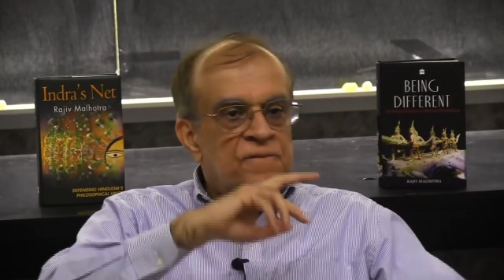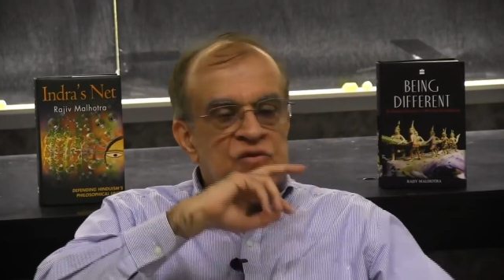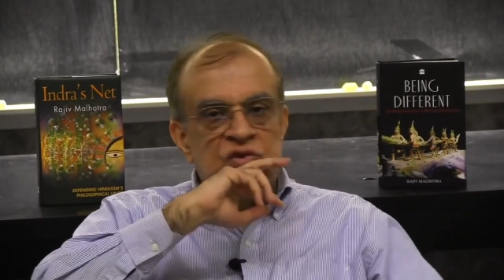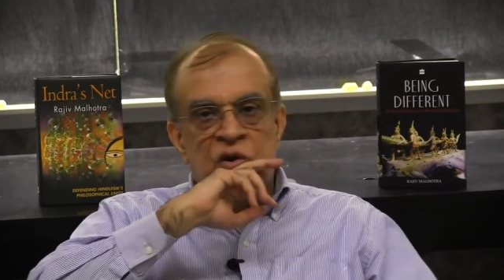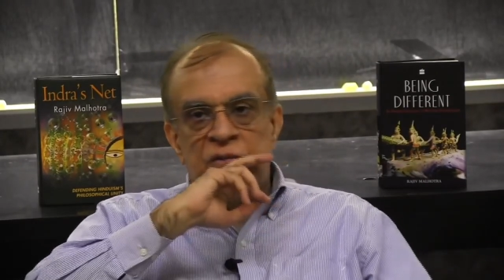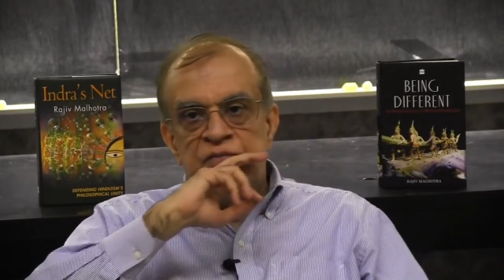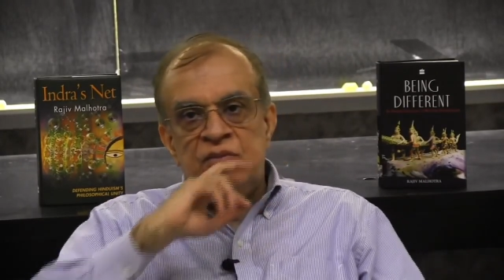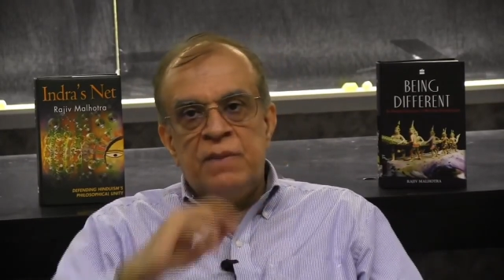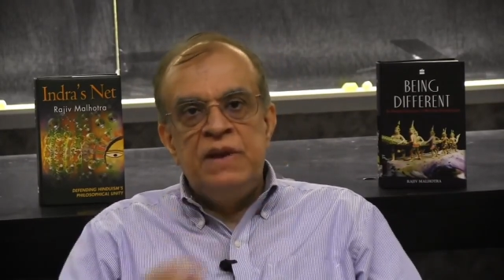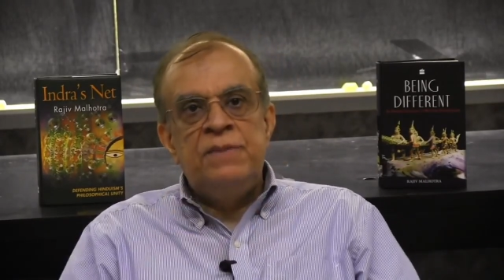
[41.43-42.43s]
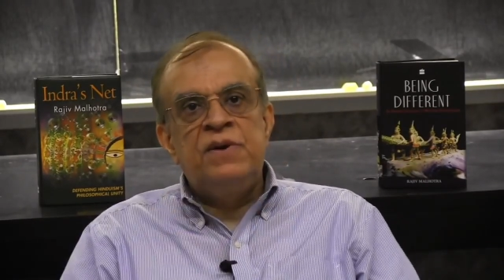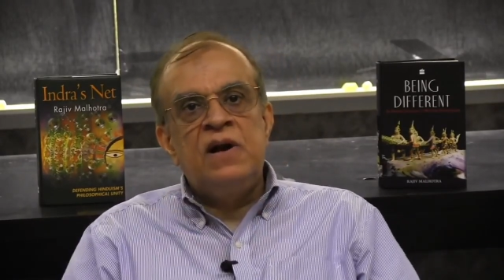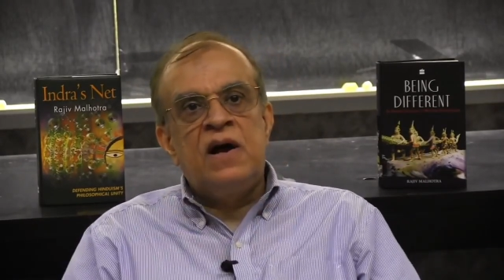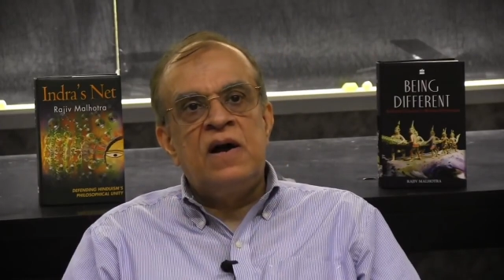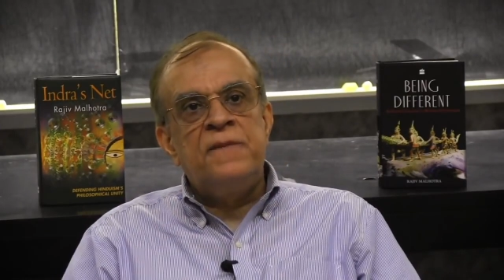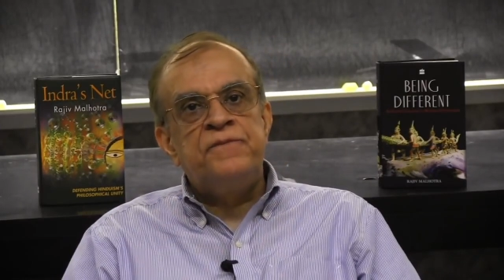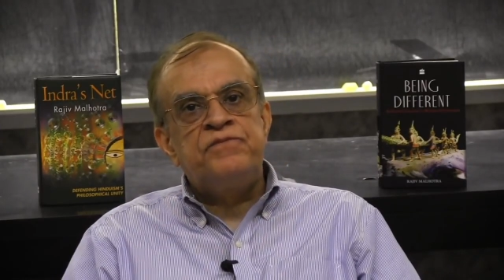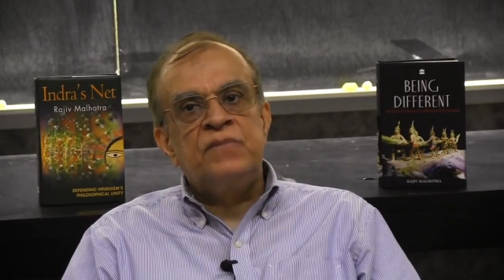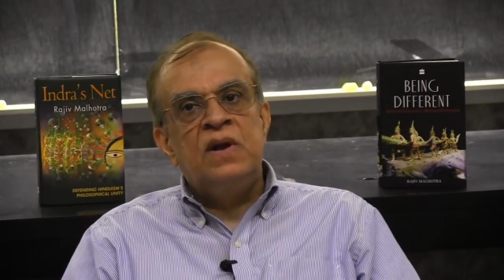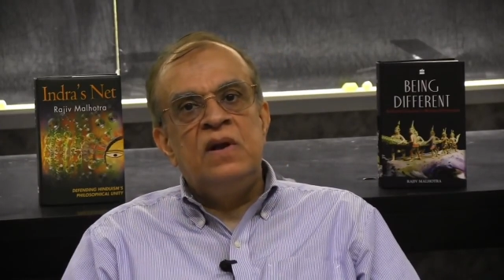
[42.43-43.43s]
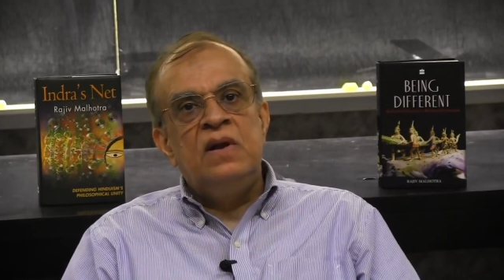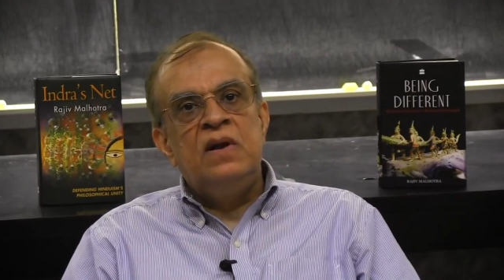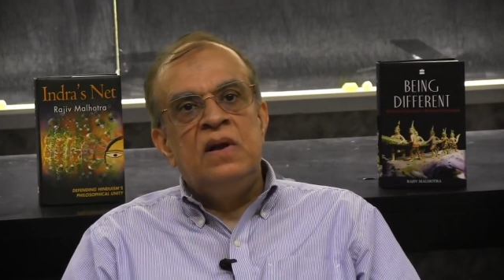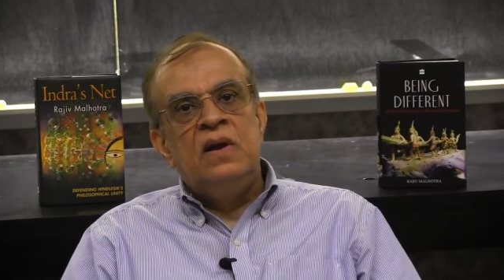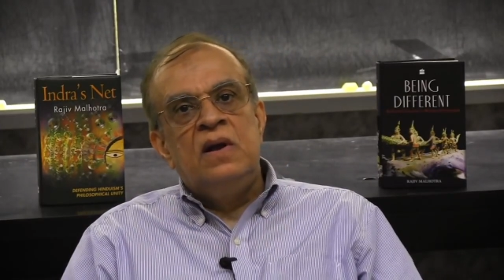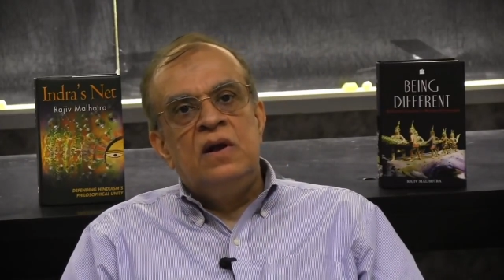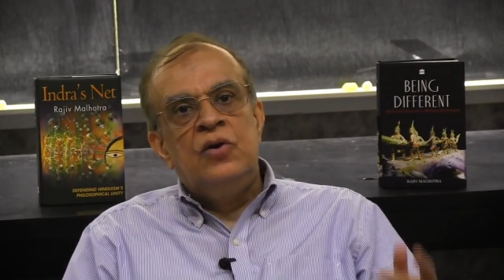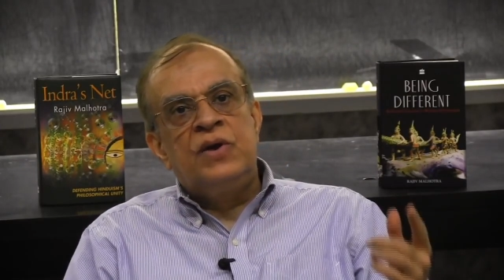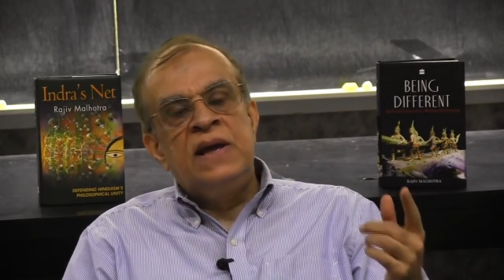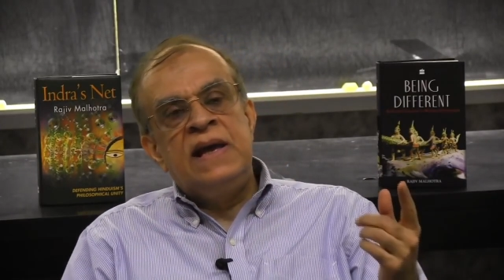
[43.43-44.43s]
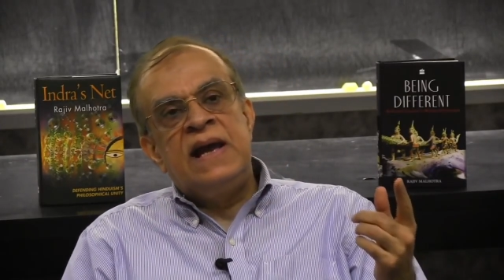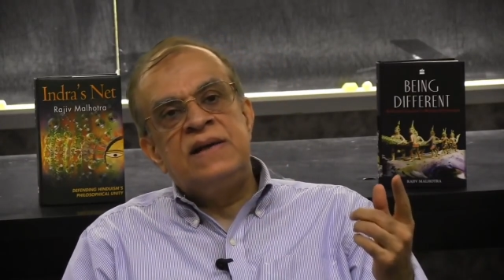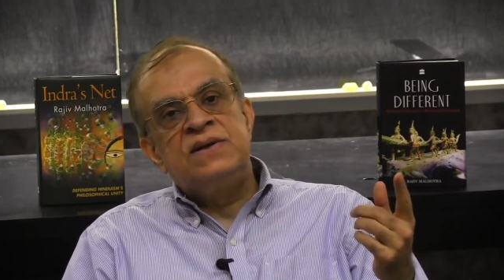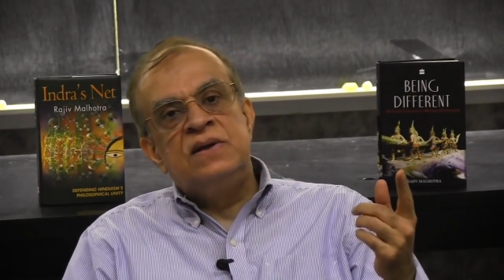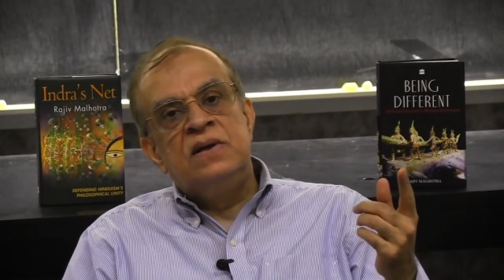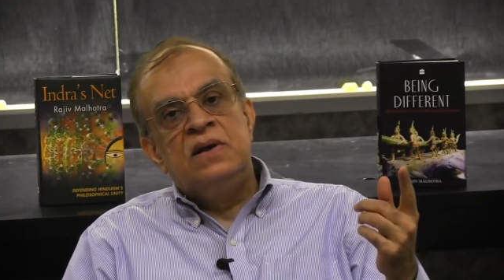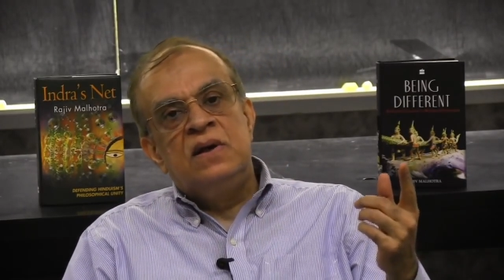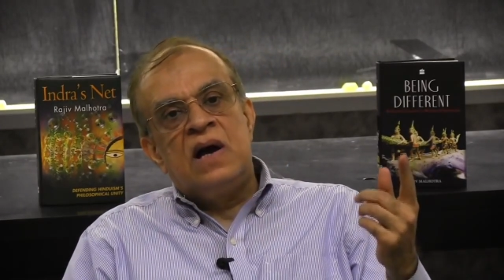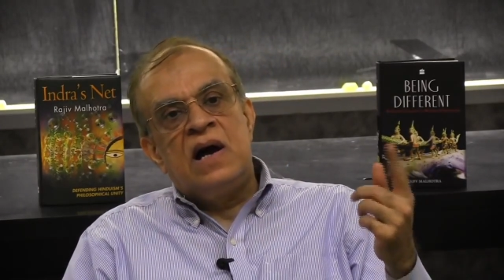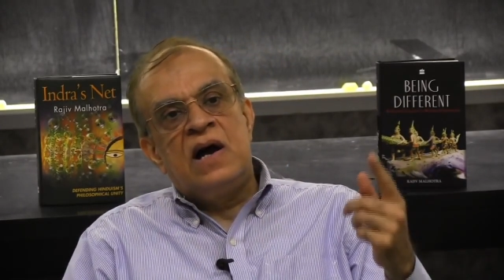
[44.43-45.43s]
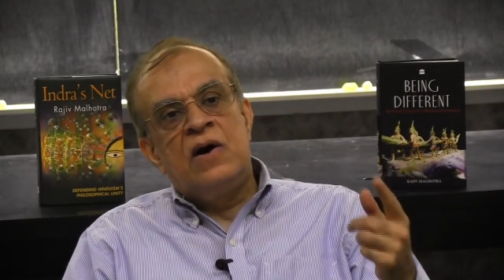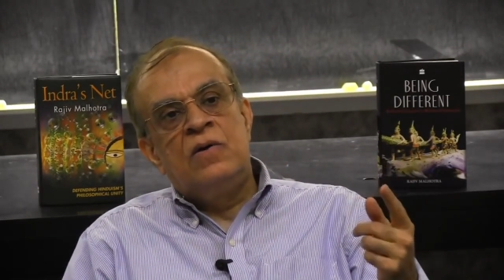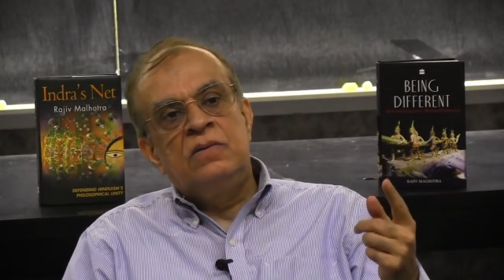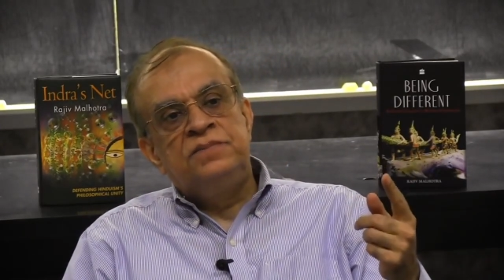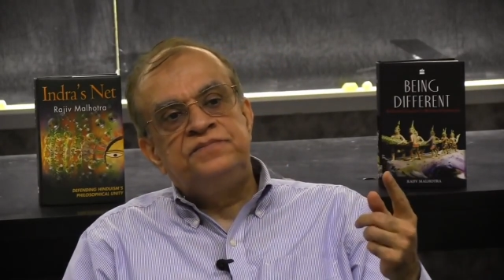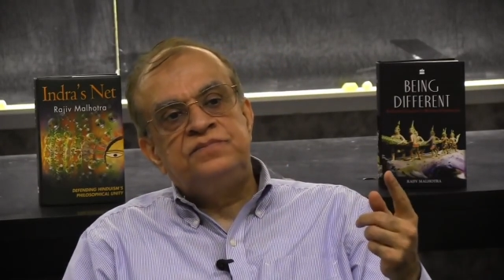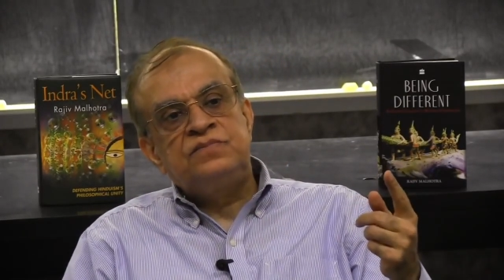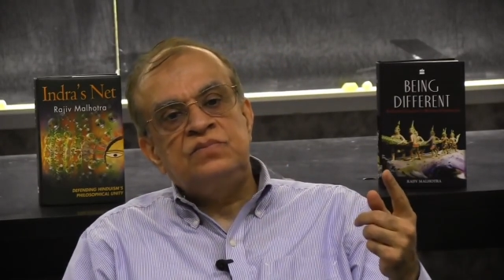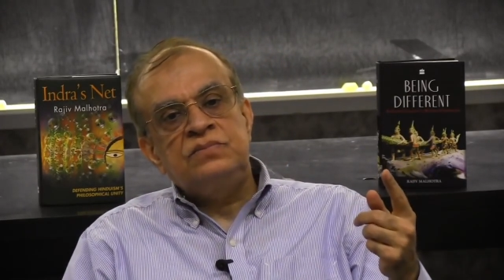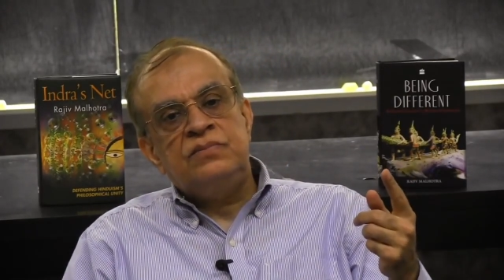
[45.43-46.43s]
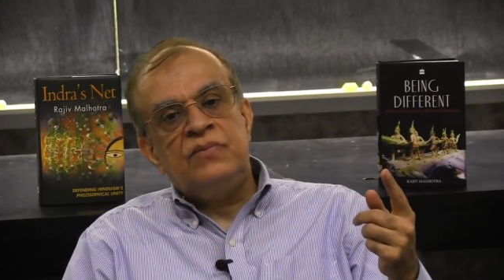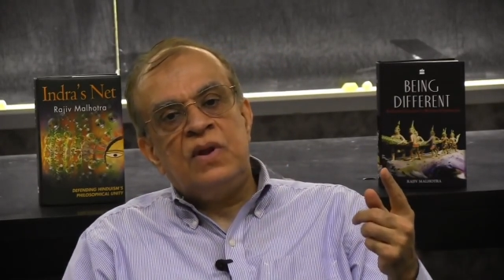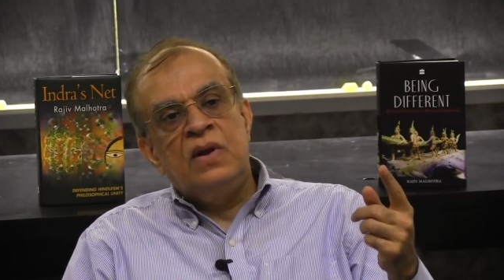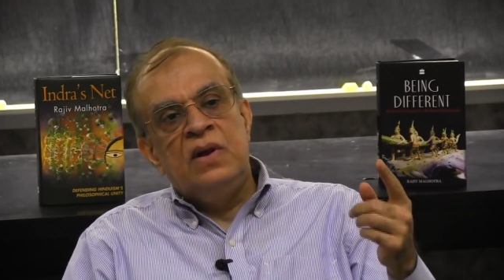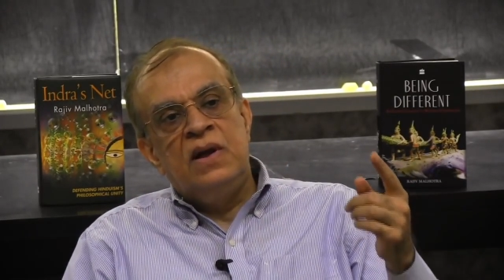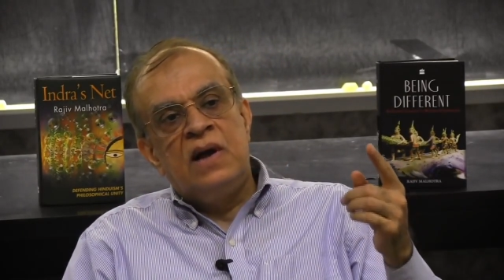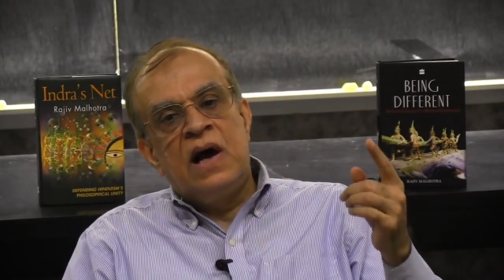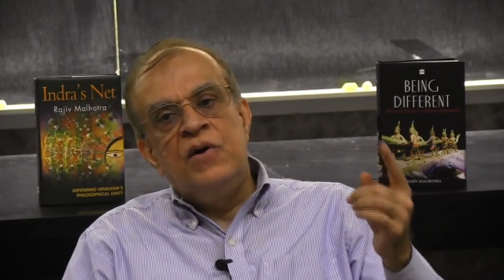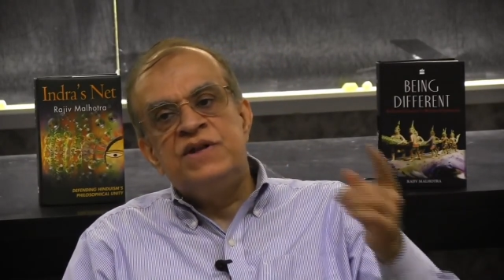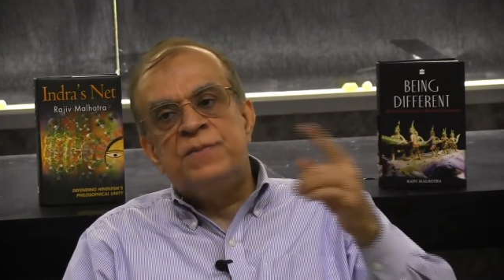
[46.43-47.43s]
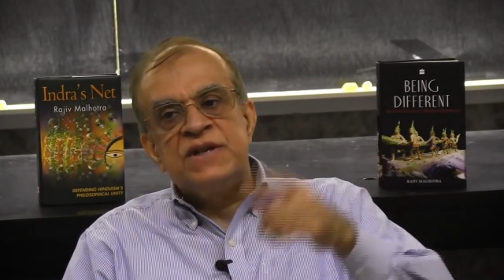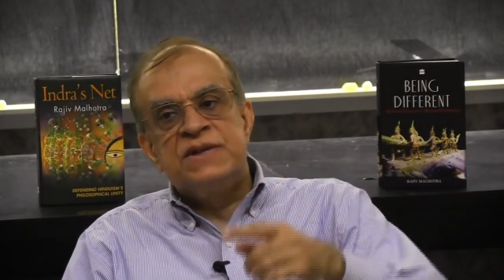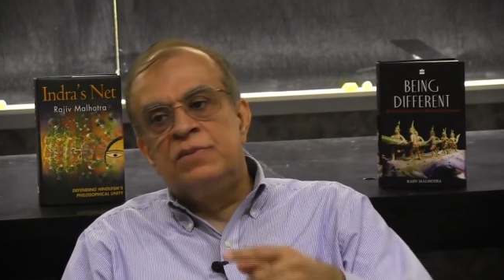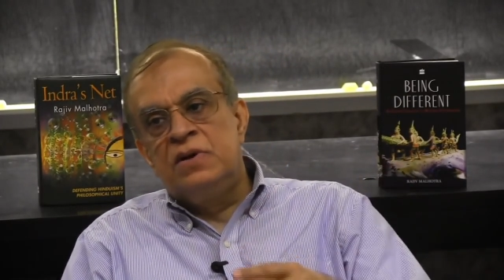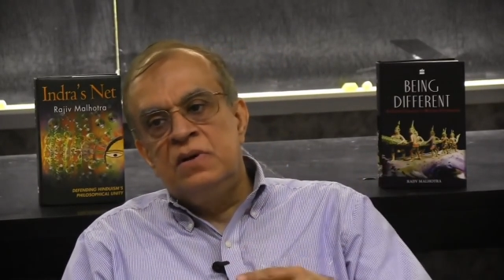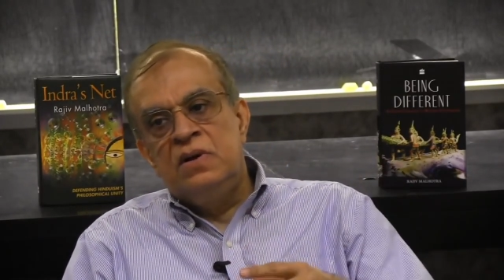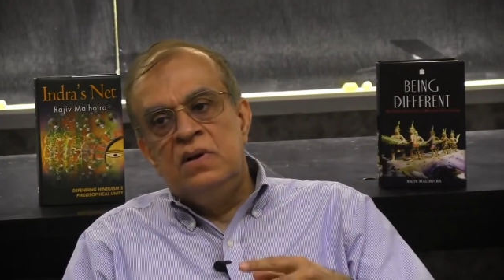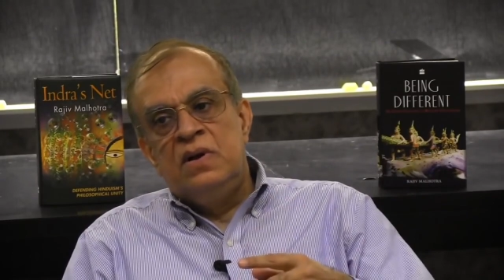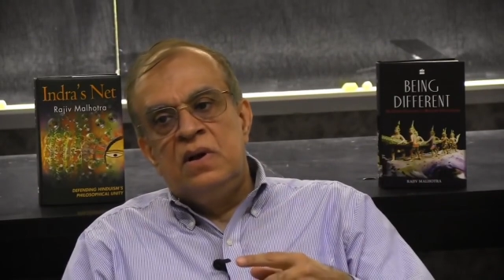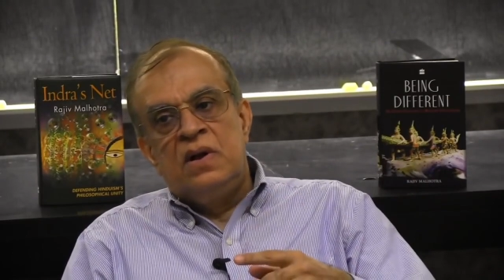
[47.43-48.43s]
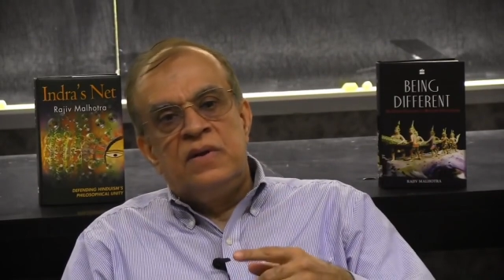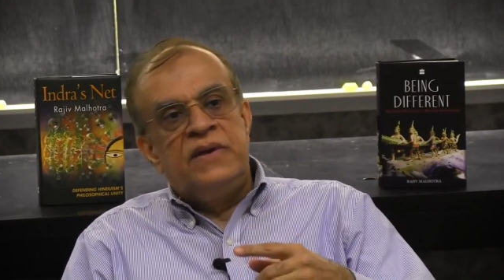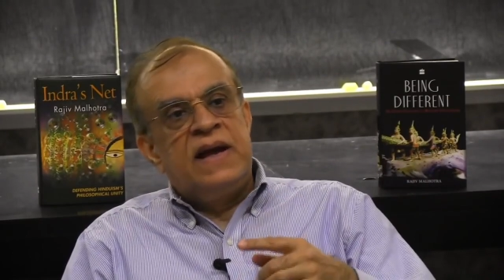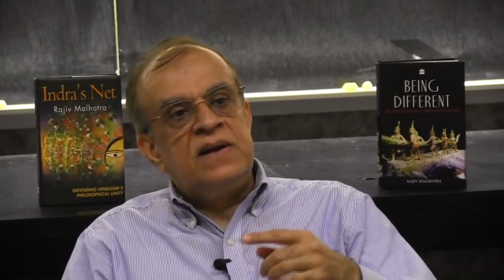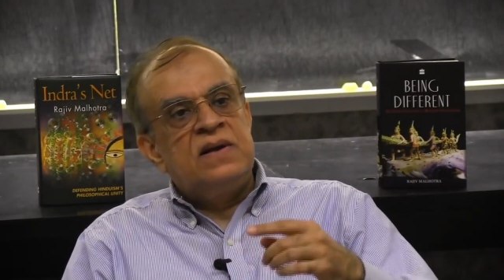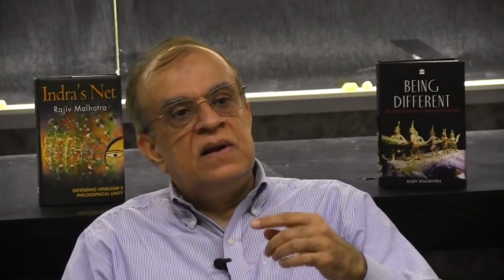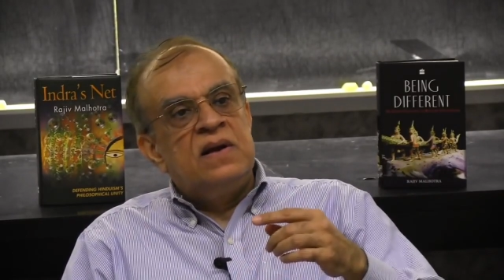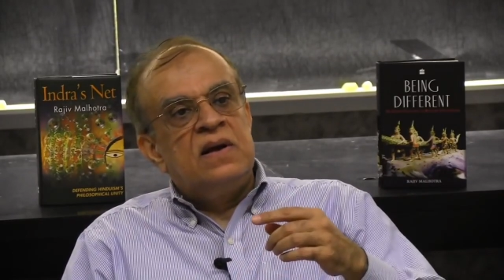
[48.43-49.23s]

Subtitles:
So people are looking at how it's possible that